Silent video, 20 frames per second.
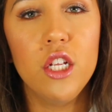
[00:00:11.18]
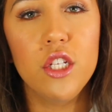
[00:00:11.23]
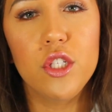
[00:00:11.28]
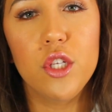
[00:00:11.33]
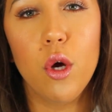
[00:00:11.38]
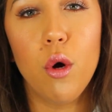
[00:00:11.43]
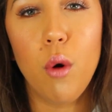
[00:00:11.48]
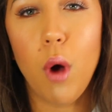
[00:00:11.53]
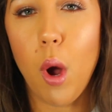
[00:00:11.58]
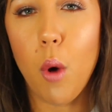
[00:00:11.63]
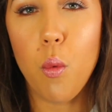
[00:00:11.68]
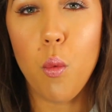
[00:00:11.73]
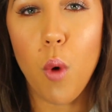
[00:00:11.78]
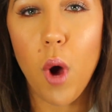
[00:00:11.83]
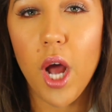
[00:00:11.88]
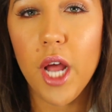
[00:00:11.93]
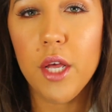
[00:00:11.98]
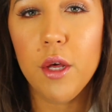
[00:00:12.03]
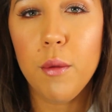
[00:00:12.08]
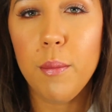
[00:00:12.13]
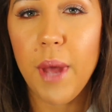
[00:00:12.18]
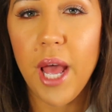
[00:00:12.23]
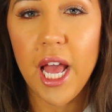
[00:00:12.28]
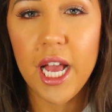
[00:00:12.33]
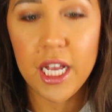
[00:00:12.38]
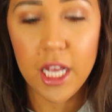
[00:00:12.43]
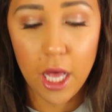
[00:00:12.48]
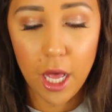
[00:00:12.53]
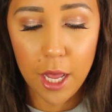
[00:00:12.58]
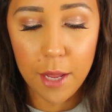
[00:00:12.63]
So a while
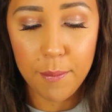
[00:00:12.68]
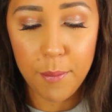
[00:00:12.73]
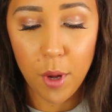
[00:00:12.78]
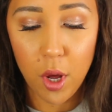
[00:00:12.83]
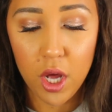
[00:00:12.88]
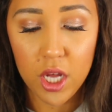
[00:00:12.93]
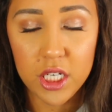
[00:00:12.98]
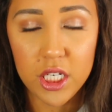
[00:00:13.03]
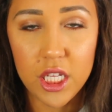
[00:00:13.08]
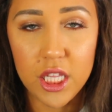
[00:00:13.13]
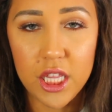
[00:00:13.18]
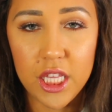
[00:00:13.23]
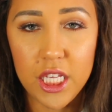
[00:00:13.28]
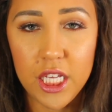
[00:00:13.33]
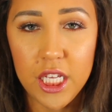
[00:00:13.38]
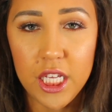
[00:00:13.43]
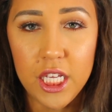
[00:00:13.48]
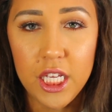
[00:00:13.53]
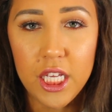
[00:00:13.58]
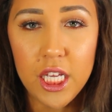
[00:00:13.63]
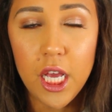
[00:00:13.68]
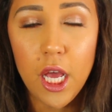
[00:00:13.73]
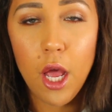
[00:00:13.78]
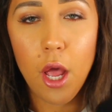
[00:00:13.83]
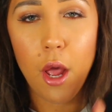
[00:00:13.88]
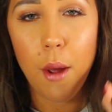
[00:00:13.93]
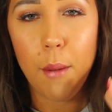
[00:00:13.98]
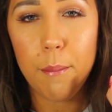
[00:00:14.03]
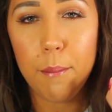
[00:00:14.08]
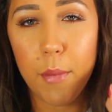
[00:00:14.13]
back I bought the
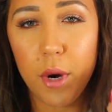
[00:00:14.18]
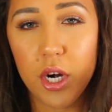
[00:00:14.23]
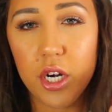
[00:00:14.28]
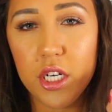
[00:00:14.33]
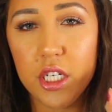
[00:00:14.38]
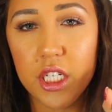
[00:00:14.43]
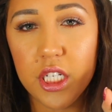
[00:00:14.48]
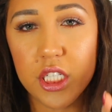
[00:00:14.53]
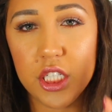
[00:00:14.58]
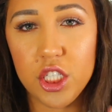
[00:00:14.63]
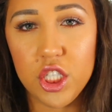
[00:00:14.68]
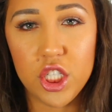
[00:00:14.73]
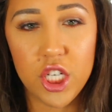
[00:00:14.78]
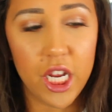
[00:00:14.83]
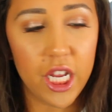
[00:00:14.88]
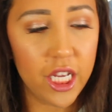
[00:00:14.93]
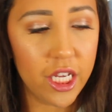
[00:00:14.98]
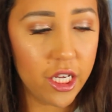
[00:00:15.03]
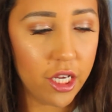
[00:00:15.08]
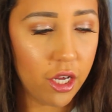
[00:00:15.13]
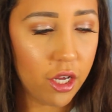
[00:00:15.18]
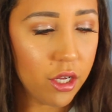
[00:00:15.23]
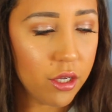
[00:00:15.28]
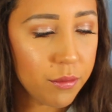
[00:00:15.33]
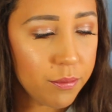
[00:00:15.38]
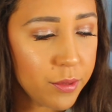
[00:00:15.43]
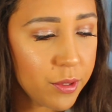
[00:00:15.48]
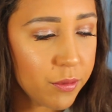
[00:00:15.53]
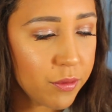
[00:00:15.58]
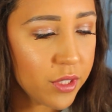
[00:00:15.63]
Marc
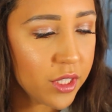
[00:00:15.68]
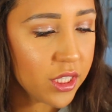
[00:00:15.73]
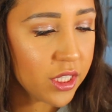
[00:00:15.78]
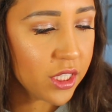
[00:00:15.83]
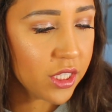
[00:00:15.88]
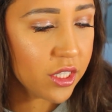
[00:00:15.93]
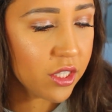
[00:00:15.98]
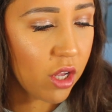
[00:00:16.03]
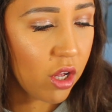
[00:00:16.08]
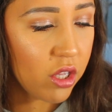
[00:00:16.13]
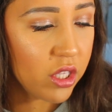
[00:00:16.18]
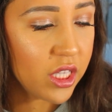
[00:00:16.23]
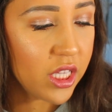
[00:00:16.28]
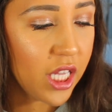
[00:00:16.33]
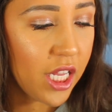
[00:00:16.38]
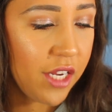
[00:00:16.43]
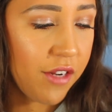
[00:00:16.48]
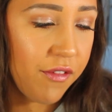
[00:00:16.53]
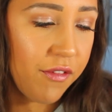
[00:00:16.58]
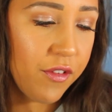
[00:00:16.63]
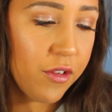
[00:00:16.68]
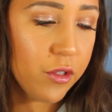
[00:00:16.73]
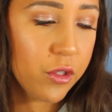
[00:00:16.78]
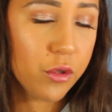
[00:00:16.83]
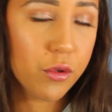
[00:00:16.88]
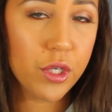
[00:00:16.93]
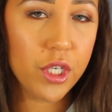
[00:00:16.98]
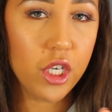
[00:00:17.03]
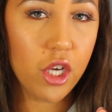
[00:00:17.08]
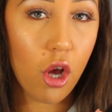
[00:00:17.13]
Jacobs, what is this called? Light
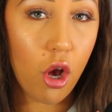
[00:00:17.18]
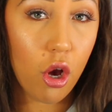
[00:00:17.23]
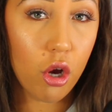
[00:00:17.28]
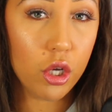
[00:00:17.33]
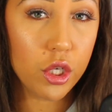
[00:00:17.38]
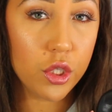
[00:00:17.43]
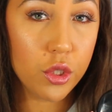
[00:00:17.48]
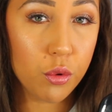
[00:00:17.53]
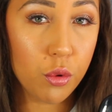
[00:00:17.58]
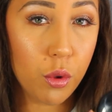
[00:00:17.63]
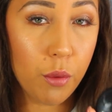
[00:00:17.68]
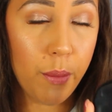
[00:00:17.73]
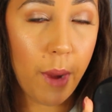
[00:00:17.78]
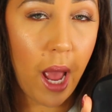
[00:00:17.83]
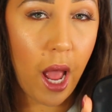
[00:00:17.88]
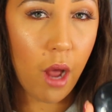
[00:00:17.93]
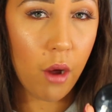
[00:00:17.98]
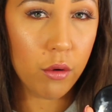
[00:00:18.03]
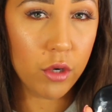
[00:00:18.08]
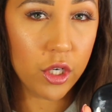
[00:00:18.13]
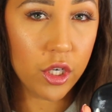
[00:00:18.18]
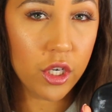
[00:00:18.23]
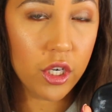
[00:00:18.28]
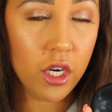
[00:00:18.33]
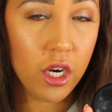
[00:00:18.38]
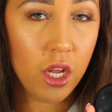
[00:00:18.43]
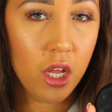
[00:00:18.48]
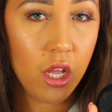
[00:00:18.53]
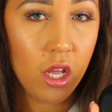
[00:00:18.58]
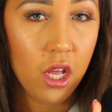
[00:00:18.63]
Filtering Contour
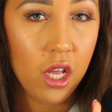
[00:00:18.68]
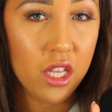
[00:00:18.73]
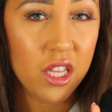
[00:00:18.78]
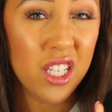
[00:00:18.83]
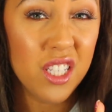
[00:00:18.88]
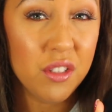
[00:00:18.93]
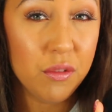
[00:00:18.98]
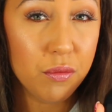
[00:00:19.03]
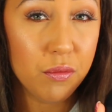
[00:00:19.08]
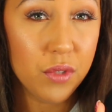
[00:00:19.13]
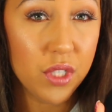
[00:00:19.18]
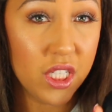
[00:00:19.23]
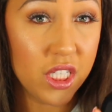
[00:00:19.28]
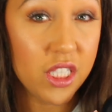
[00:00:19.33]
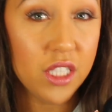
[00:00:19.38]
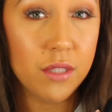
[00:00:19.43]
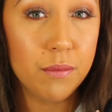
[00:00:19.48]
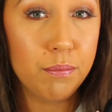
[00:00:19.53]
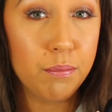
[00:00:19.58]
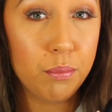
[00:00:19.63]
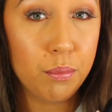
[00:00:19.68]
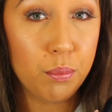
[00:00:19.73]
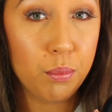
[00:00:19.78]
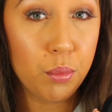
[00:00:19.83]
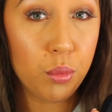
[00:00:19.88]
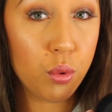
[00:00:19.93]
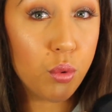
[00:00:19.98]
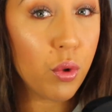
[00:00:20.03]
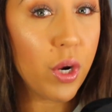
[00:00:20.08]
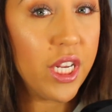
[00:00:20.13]
Powder. This is
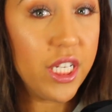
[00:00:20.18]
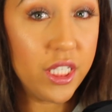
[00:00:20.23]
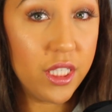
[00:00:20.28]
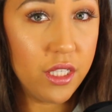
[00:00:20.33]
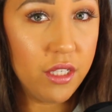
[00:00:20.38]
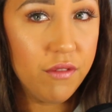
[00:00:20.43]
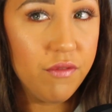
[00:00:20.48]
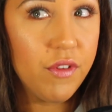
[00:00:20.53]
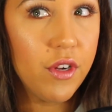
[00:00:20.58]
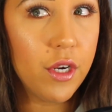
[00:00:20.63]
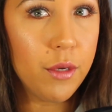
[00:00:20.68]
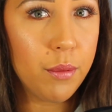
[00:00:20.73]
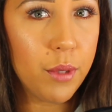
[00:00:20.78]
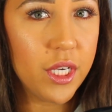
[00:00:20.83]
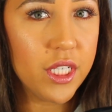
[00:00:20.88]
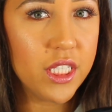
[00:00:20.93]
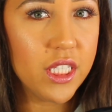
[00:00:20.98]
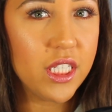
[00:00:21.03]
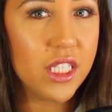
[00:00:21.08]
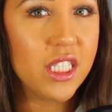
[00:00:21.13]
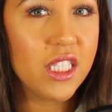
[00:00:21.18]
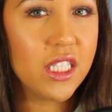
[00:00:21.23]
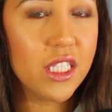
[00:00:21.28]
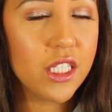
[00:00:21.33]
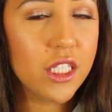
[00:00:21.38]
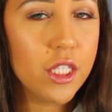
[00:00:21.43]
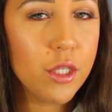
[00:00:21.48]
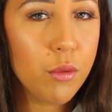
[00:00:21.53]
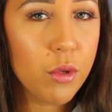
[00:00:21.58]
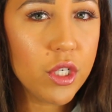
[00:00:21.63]
pricey, very pricey. It's
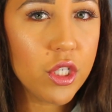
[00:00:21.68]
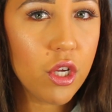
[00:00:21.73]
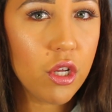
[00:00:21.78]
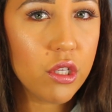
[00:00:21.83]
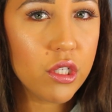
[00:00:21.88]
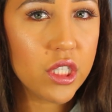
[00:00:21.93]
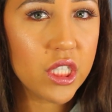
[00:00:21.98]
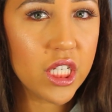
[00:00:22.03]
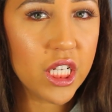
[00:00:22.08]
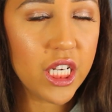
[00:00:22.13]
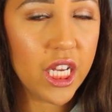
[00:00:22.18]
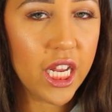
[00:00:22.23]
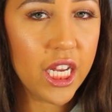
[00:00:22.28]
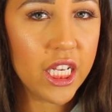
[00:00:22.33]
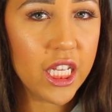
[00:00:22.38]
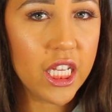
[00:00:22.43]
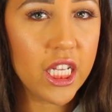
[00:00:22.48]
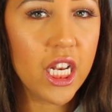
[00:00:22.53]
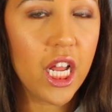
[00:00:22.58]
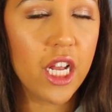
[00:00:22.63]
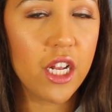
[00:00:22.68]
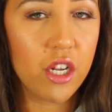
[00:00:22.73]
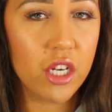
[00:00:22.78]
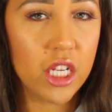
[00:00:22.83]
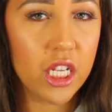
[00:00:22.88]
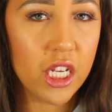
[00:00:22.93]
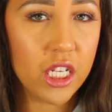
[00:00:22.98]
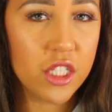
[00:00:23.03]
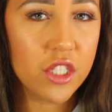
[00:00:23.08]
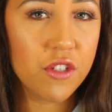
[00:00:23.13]
$61 Canadian. I got
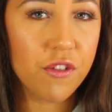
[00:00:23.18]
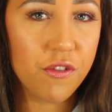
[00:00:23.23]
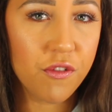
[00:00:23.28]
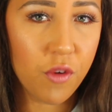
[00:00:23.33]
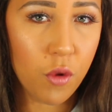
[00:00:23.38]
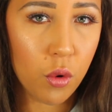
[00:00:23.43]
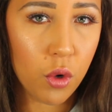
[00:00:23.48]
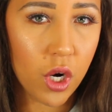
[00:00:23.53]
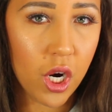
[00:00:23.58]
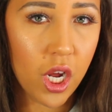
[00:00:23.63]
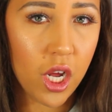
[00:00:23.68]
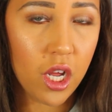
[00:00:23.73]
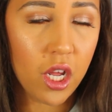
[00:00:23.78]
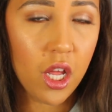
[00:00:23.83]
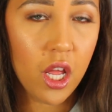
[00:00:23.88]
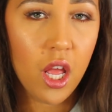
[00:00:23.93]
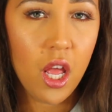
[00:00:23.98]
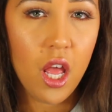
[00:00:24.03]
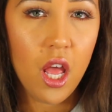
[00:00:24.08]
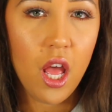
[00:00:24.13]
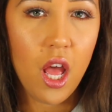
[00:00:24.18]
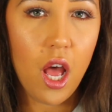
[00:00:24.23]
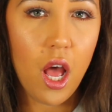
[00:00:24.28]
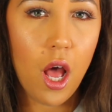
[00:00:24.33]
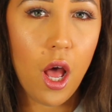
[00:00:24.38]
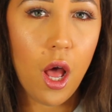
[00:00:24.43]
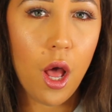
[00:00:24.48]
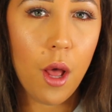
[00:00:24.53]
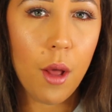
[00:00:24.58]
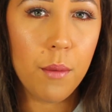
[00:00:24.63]
it at Sephora.
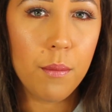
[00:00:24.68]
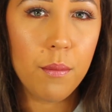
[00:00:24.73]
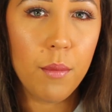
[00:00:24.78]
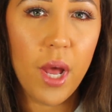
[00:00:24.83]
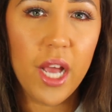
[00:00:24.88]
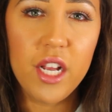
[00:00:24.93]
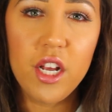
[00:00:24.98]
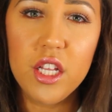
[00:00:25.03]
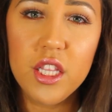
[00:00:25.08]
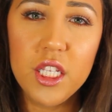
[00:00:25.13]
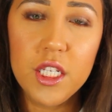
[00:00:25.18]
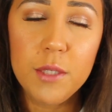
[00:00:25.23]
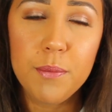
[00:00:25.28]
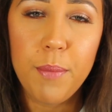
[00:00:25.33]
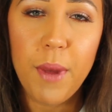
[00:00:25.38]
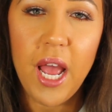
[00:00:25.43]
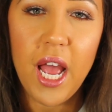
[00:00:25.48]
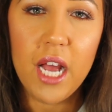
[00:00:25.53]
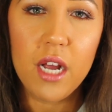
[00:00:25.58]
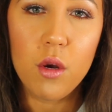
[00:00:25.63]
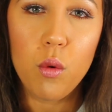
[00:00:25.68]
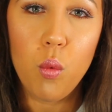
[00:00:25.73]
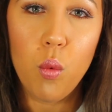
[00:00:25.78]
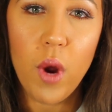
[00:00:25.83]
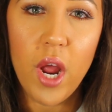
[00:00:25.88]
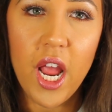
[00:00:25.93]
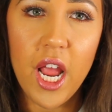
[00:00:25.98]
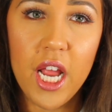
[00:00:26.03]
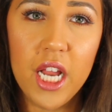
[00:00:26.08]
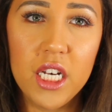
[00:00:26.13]
I got this back
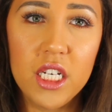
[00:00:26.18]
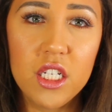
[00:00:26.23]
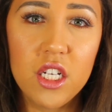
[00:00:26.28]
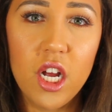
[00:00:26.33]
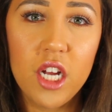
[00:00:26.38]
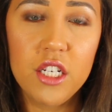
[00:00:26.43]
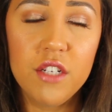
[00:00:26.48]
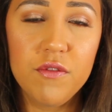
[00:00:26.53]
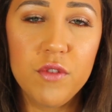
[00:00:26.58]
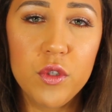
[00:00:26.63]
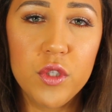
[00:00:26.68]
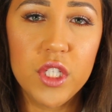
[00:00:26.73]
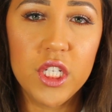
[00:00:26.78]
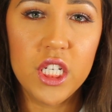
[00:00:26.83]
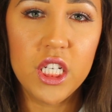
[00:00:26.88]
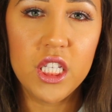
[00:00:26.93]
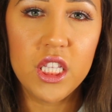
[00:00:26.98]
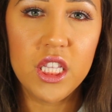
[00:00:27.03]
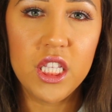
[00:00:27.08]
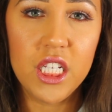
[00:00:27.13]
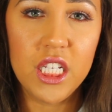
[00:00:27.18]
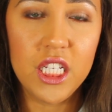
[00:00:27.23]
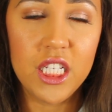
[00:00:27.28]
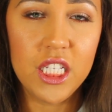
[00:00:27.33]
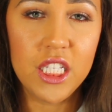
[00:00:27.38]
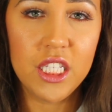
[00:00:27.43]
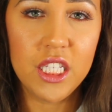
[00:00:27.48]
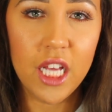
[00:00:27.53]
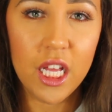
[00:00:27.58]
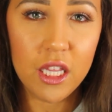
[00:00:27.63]
when kind of using the
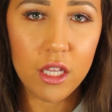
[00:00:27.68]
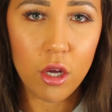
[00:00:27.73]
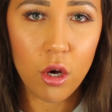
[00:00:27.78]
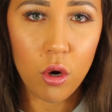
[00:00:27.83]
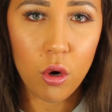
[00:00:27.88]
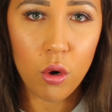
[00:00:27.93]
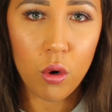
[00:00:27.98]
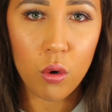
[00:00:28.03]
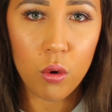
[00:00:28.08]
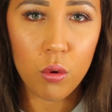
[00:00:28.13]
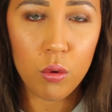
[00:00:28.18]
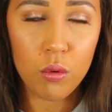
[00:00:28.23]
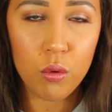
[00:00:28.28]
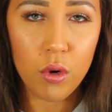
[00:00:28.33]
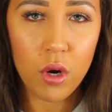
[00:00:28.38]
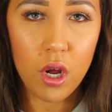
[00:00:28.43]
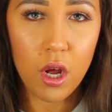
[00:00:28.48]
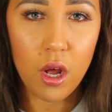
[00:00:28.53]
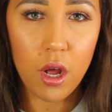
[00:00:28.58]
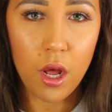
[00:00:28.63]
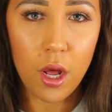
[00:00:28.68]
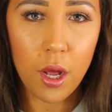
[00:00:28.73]
yellow